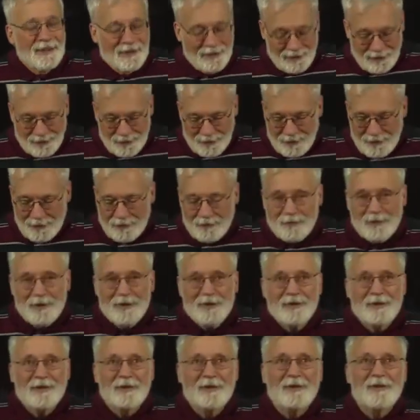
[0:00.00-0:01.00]
So if
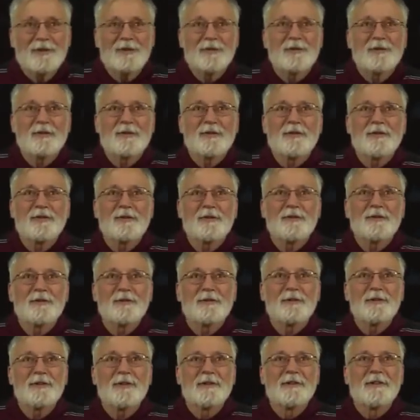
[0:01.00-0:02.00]
we could go
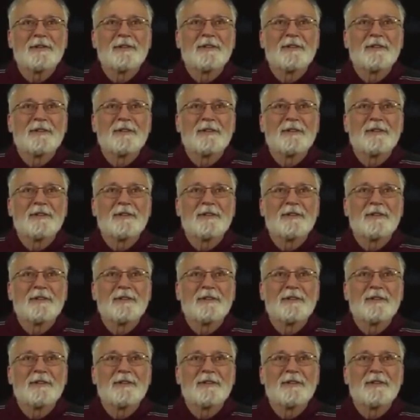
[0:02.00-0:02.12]
to